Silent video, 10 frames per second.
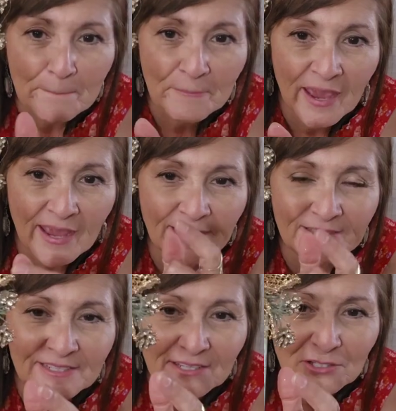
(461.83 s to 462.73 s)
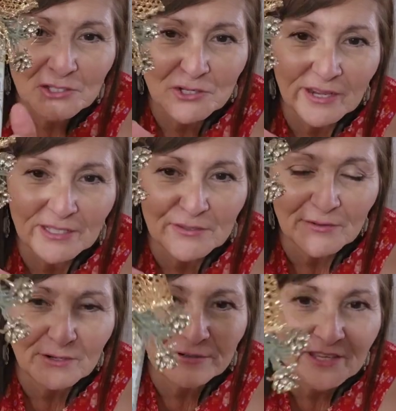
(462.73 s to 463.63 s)
paint,
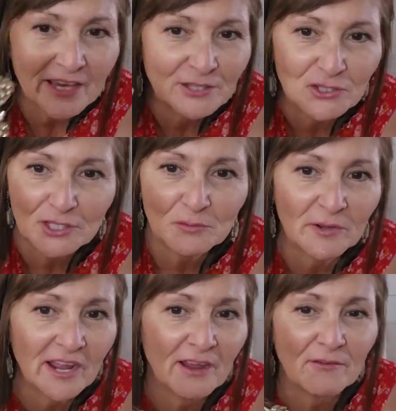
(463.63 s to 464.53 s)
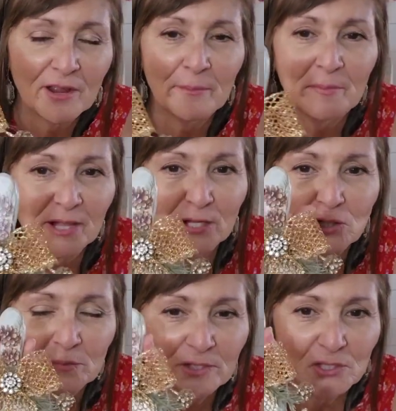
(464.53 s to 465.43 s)
transfers, and just whatever
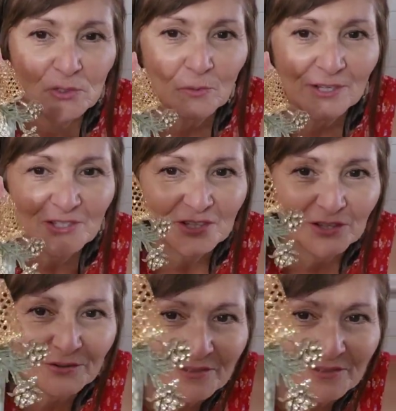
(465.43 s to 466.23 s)
embellishments you want to use.